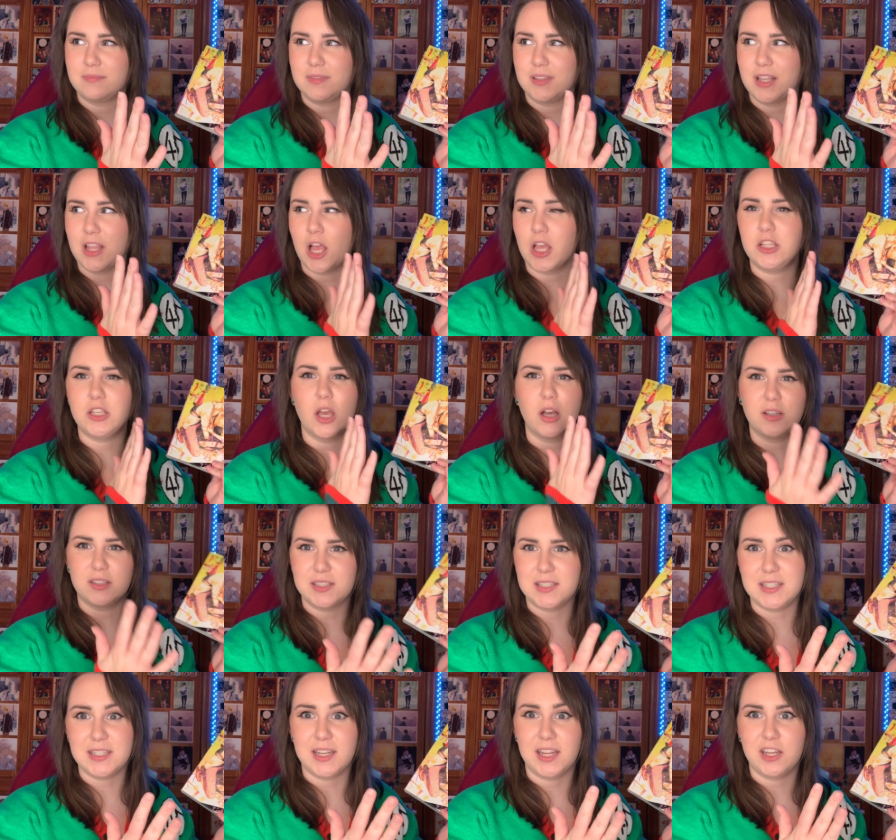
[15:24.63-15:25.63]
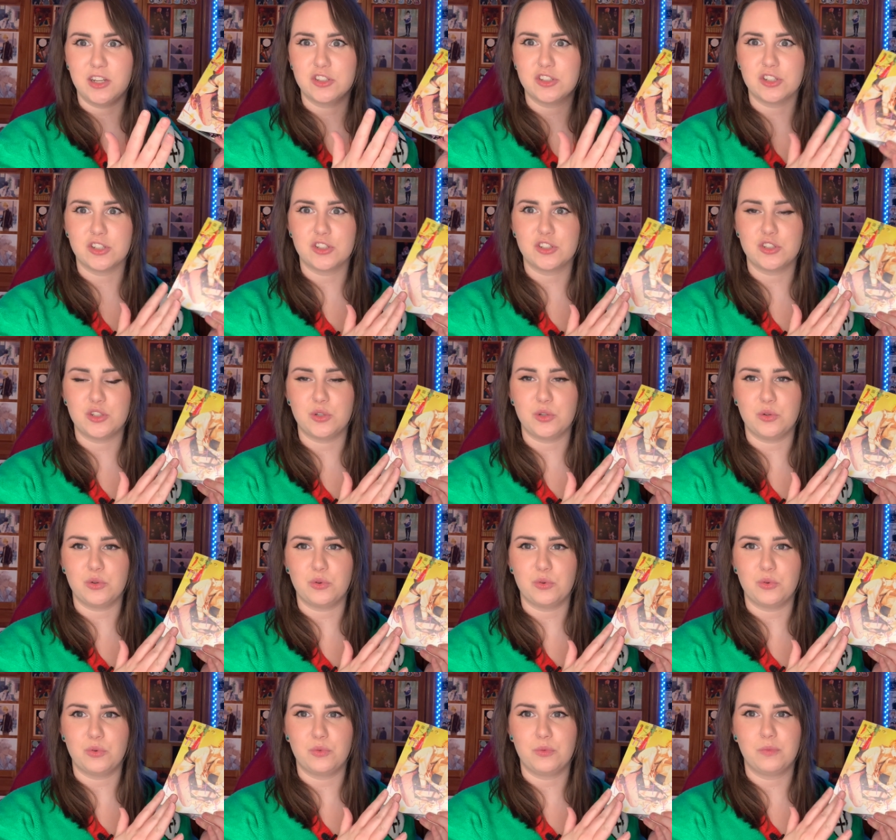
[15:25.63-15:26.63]
a young teenager
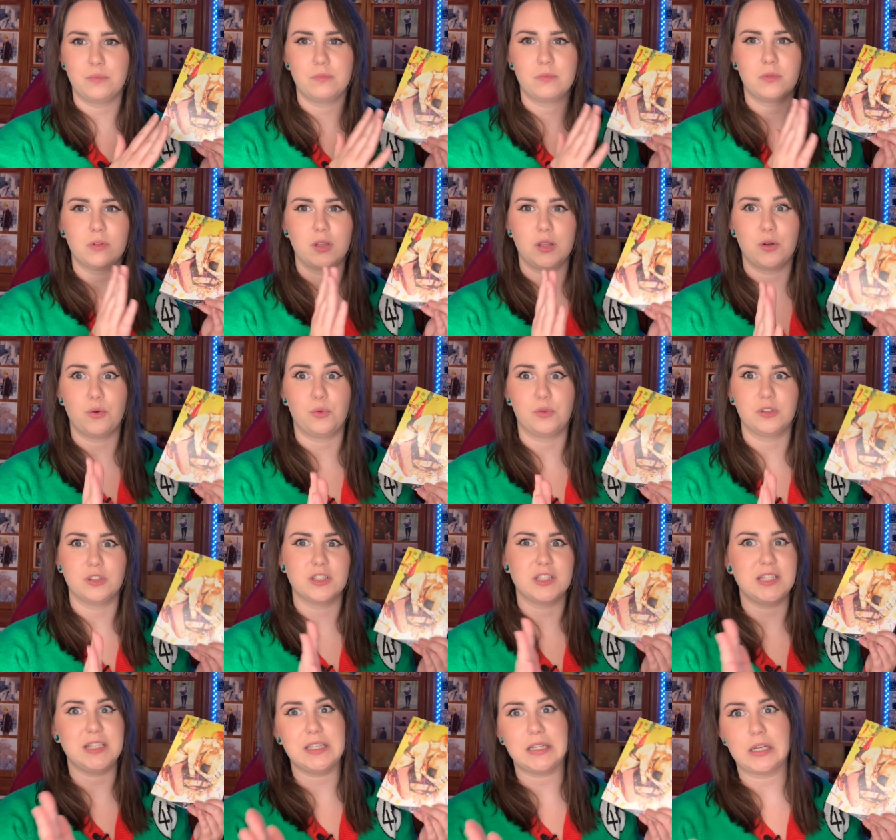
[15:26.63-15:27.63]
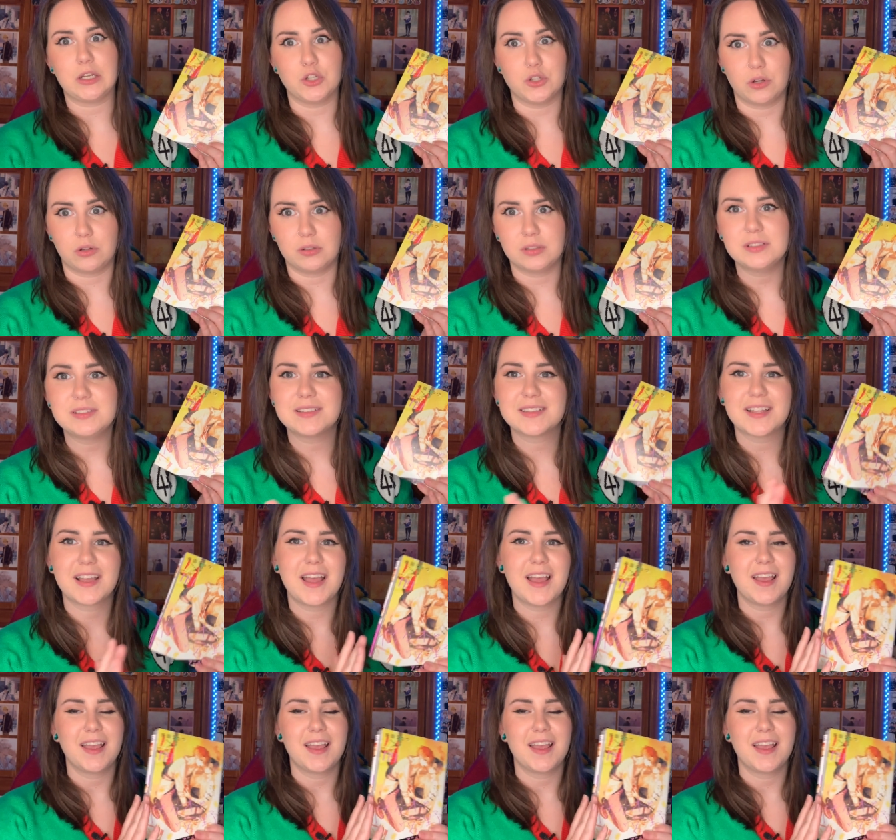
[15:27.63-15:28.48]
to an older teen adult